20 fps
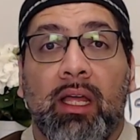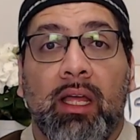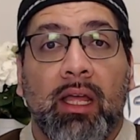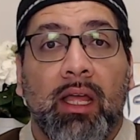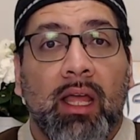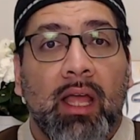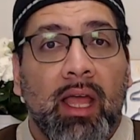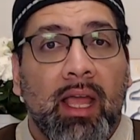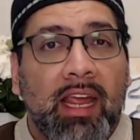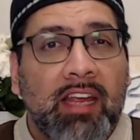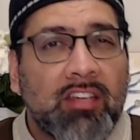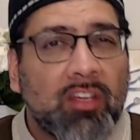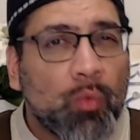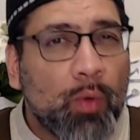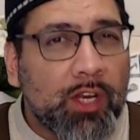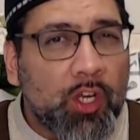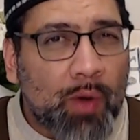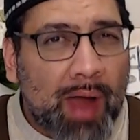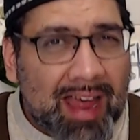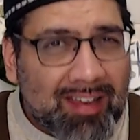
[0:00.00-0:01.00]
He says, what,
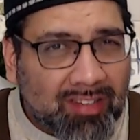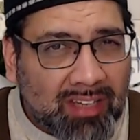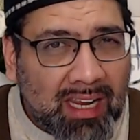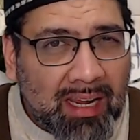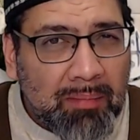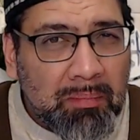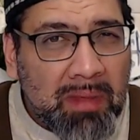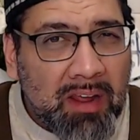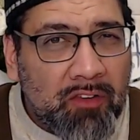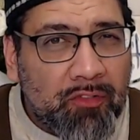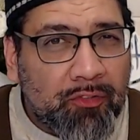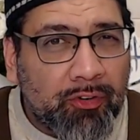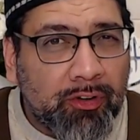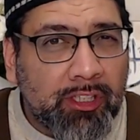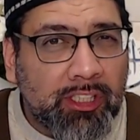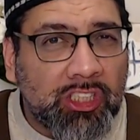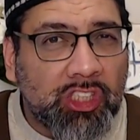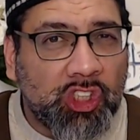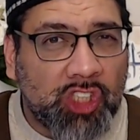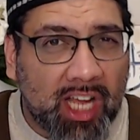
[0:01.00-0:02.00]
you're asking me for
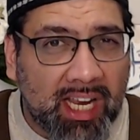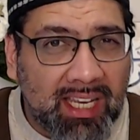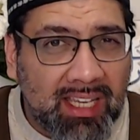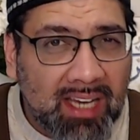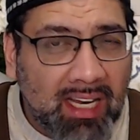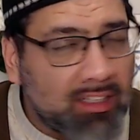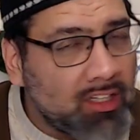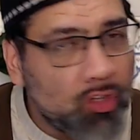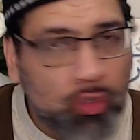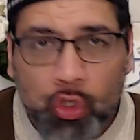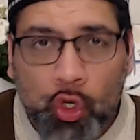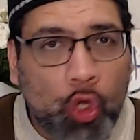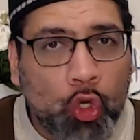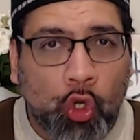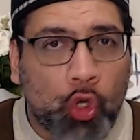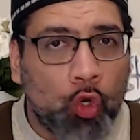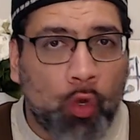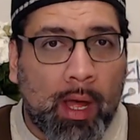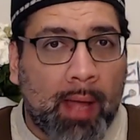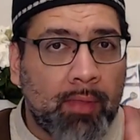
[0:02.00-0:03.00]
Jannah? He goes, no,
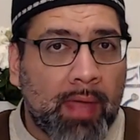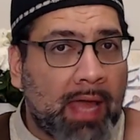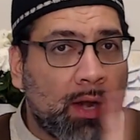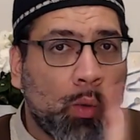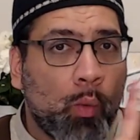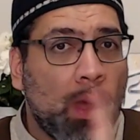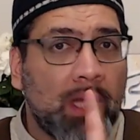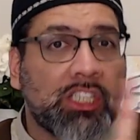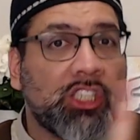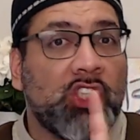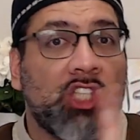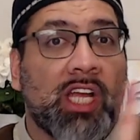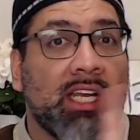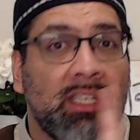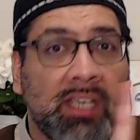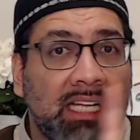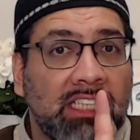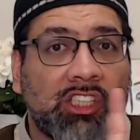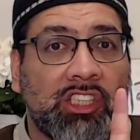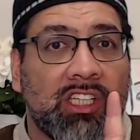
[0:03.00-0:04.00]
I don't want
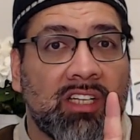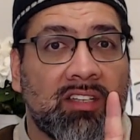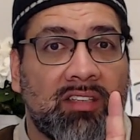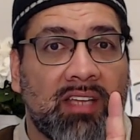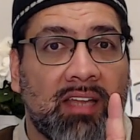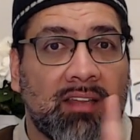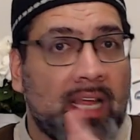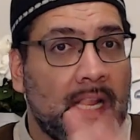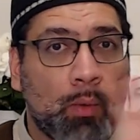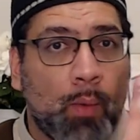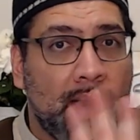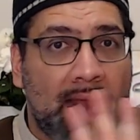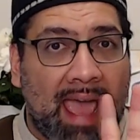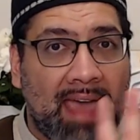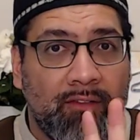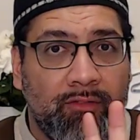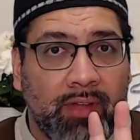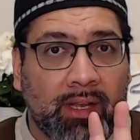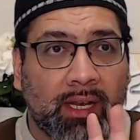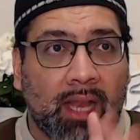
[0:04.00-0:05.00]
Jannah, she says. I don't want
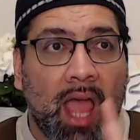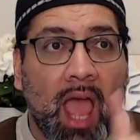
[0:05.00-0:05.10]
heaven.